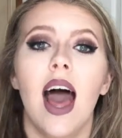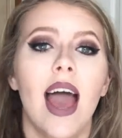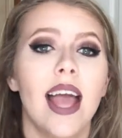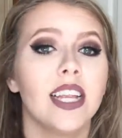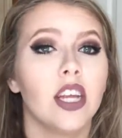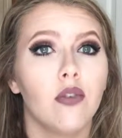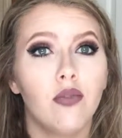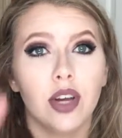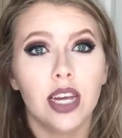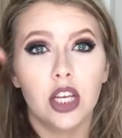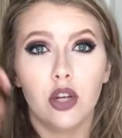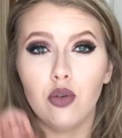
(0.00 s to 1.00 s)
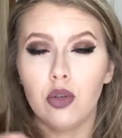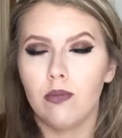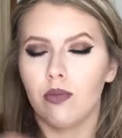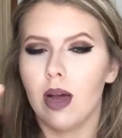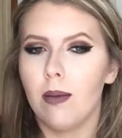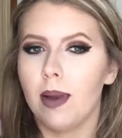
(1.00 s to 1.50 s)
And don't forget to
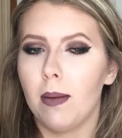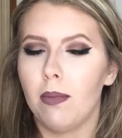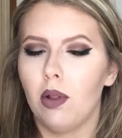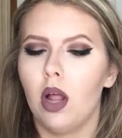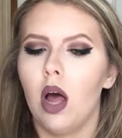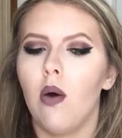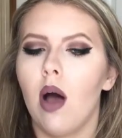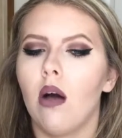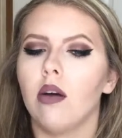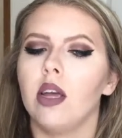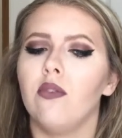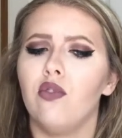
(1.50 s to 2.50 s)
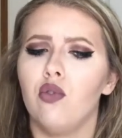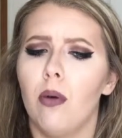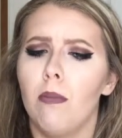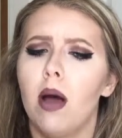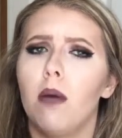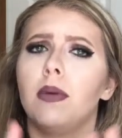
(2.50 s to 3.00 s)
subscribe down below. I'll give you a
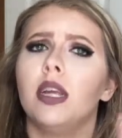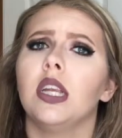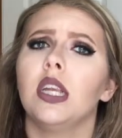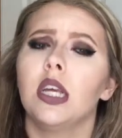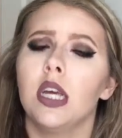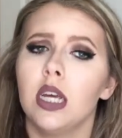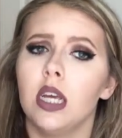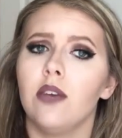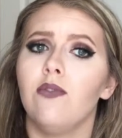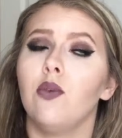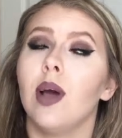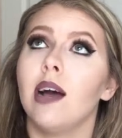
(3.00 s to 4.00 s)
moment. If you